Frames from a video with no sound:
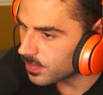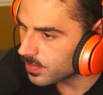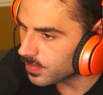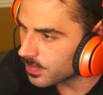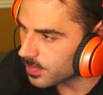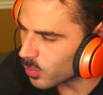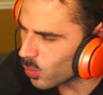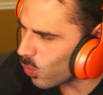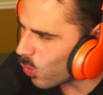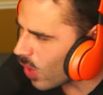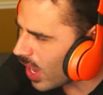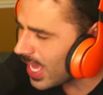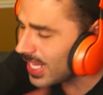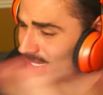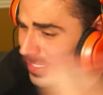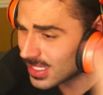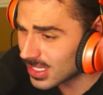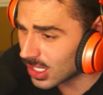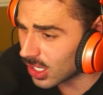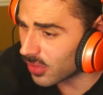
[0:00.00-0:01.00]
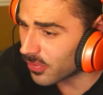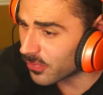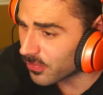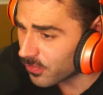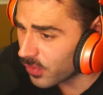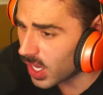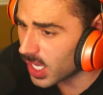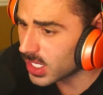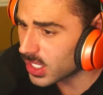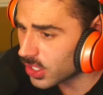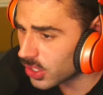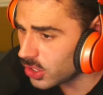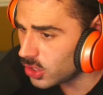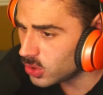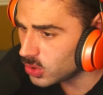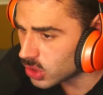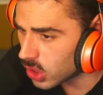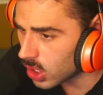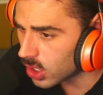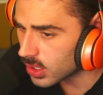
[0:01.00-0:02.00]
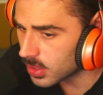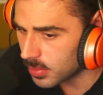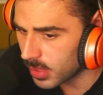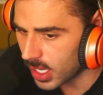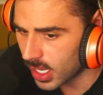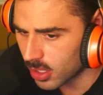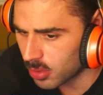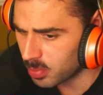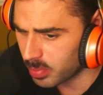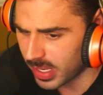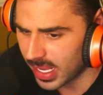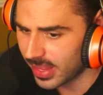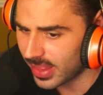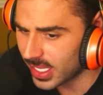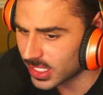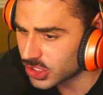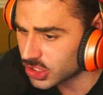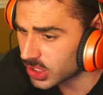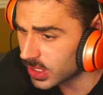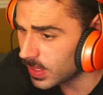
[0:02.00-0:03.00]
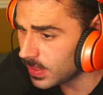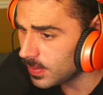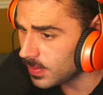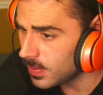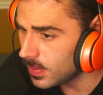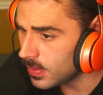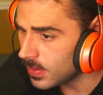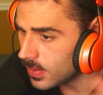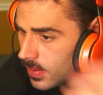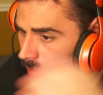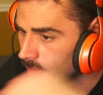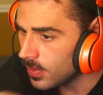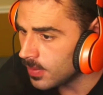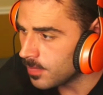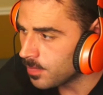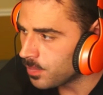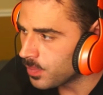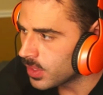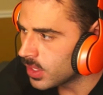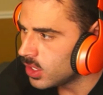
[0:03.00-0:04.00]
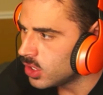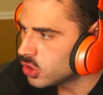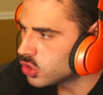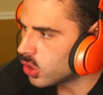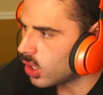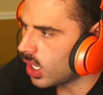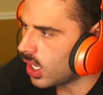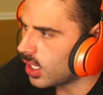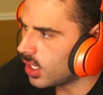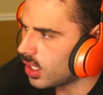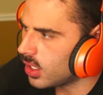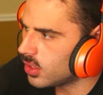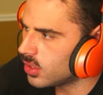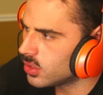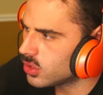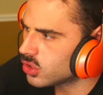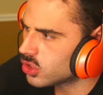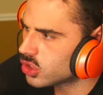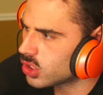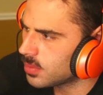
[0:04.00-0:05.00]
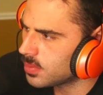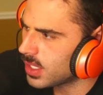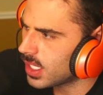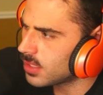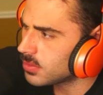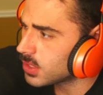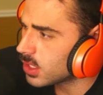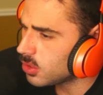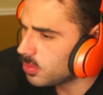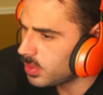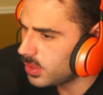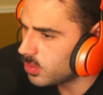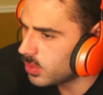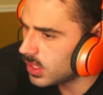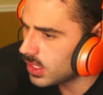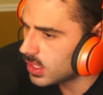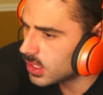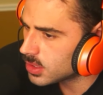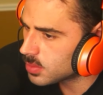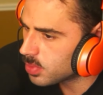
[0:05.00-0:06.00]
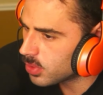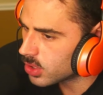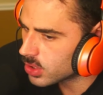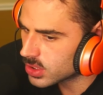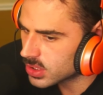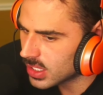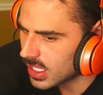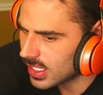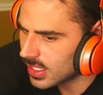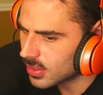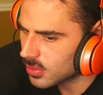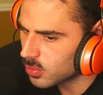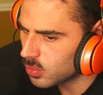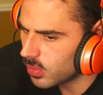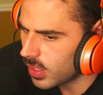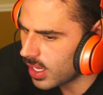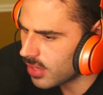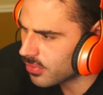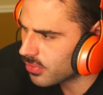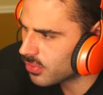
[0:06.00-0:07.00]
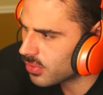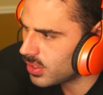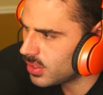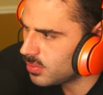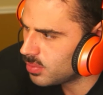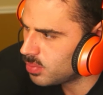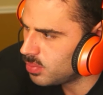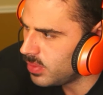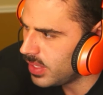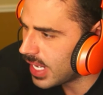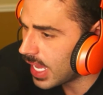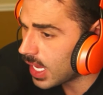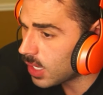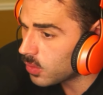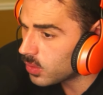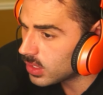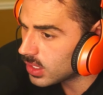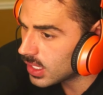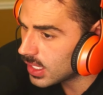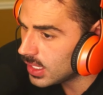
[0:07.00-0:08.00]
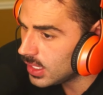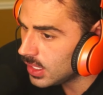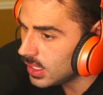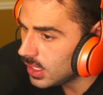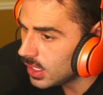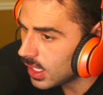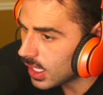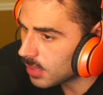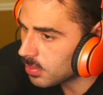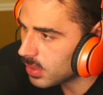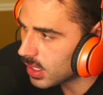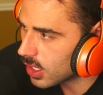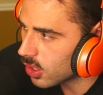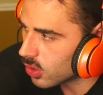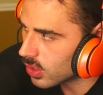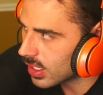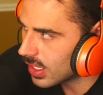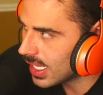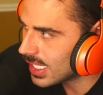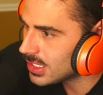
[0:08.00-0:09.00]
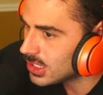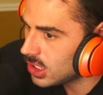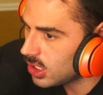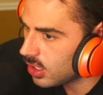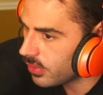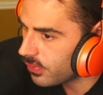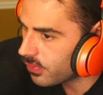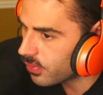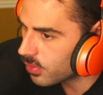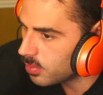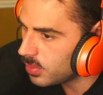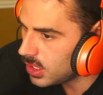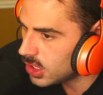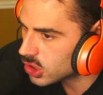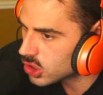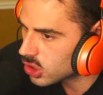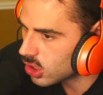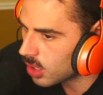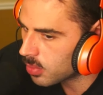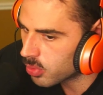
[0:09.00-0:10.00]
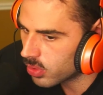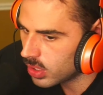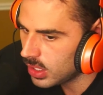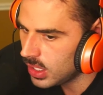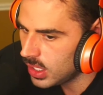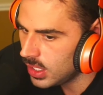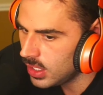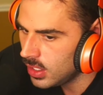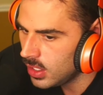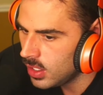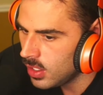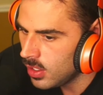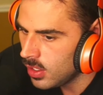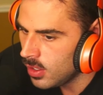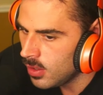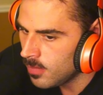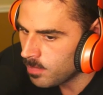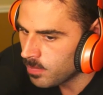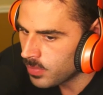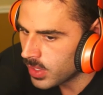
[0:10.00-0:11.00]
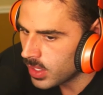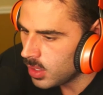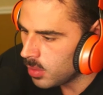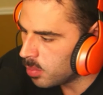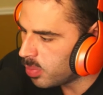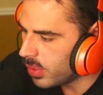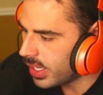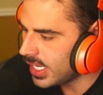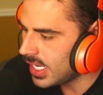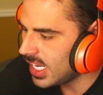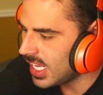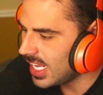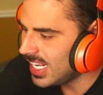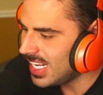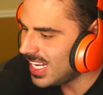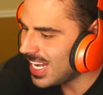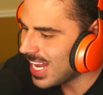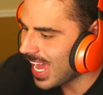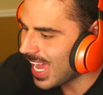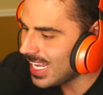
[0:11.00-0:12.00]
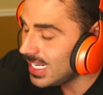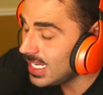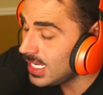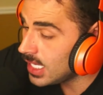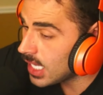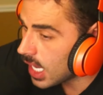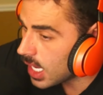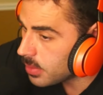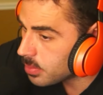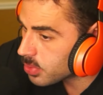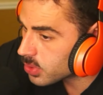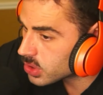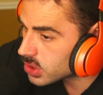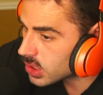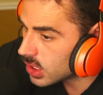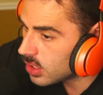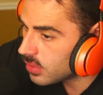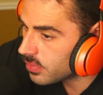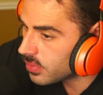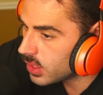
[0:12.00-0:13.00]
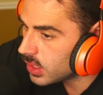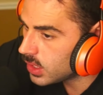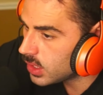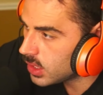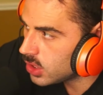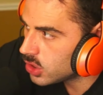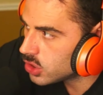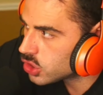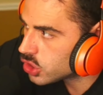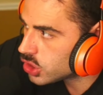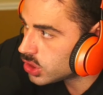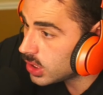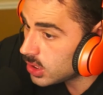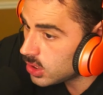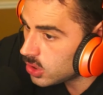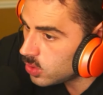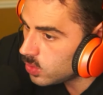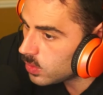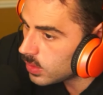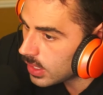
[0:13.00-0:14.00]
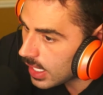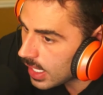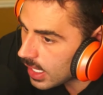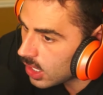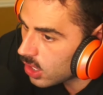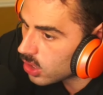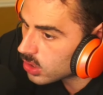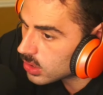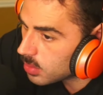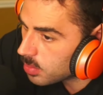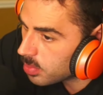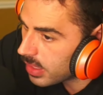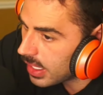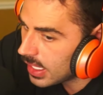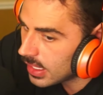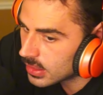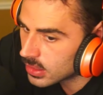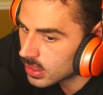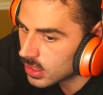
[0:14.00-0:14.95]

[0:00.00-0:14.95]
What the fuck are you talking about? I don't buy that shit. So sometimes I would be reading these books like every now and then. I'd be like, okay, that's enough for me to stop reading. But 99% of it is shit you cannot debate.